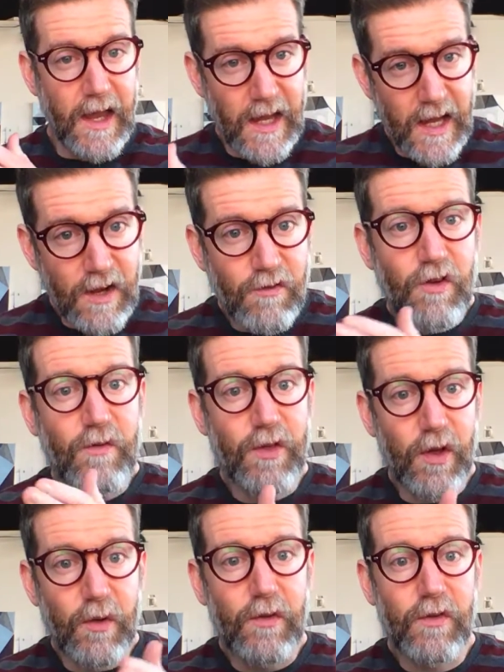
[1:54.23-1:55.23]
Each of
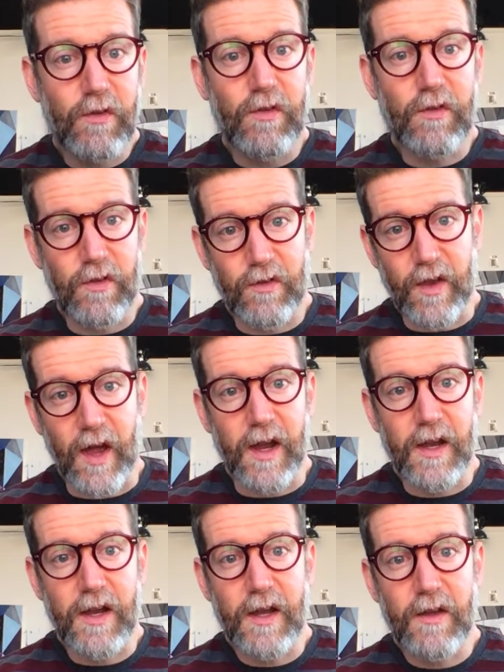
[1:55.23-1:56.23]
those
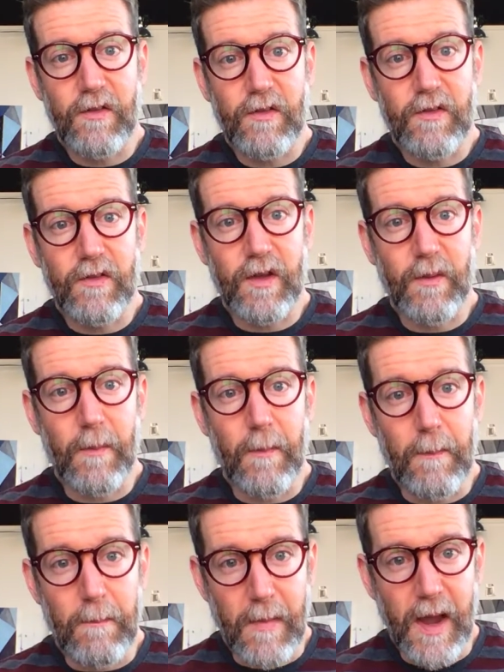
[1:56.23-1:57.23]
societies
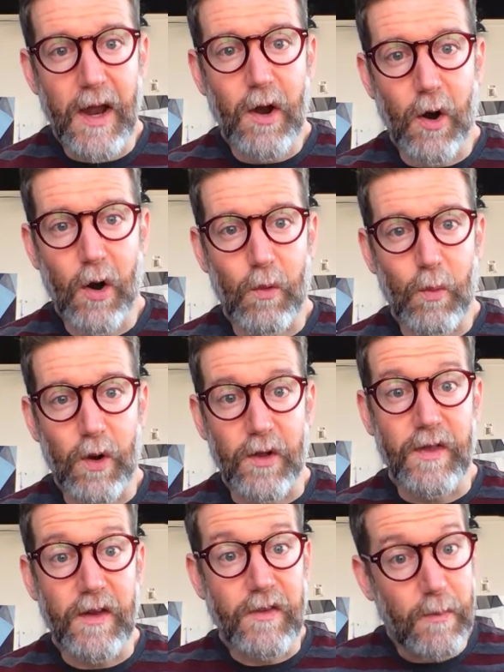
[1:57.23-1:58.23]
made artwork
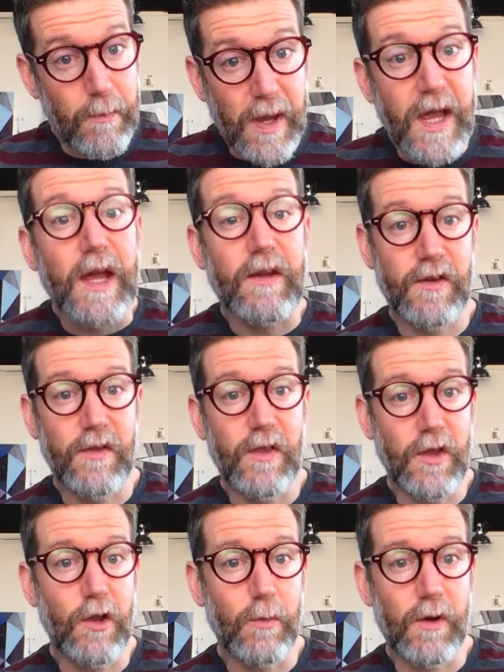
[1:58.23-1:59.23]
that depicted the
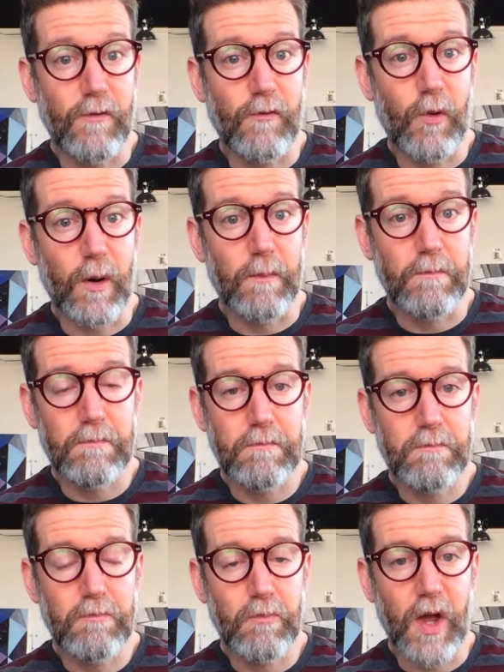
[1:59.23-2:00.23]
human form.
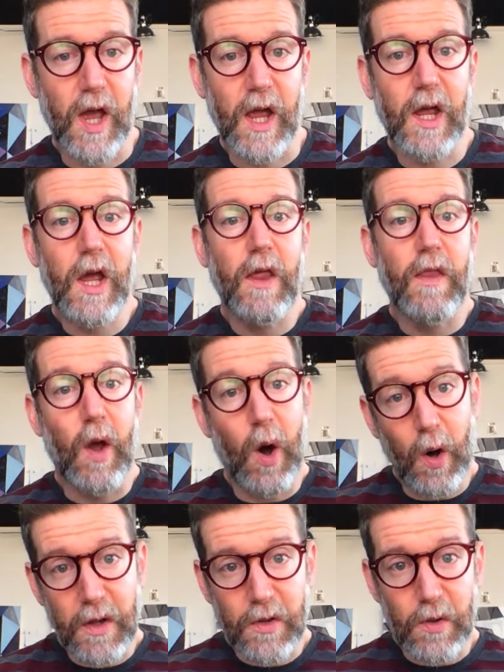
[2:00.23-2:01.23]
Okay? They
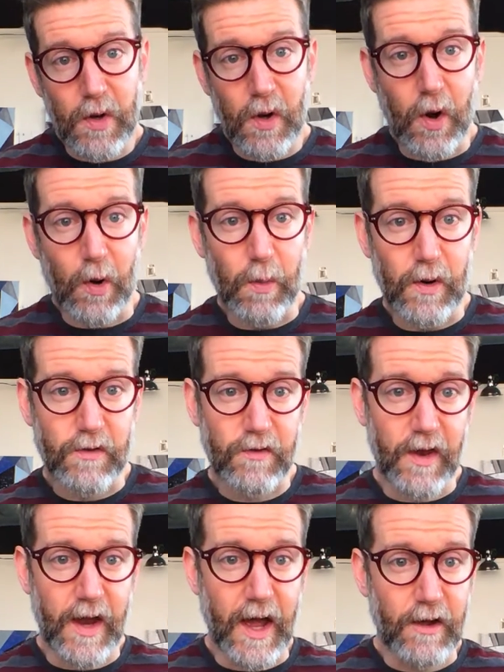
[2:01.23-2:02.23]
all included artworks
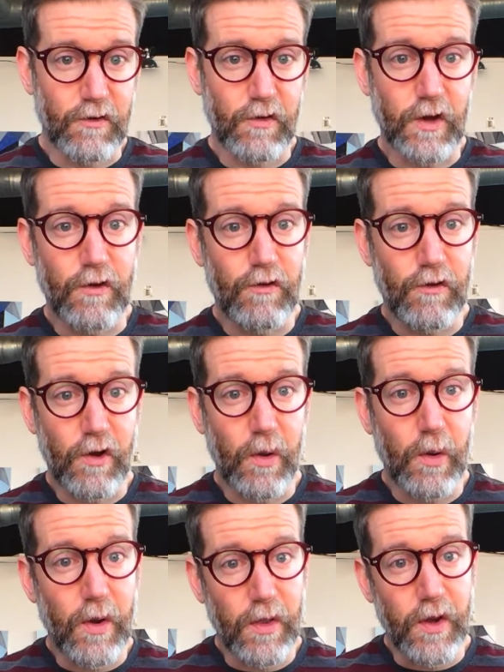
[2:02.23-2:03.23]
that actually showed the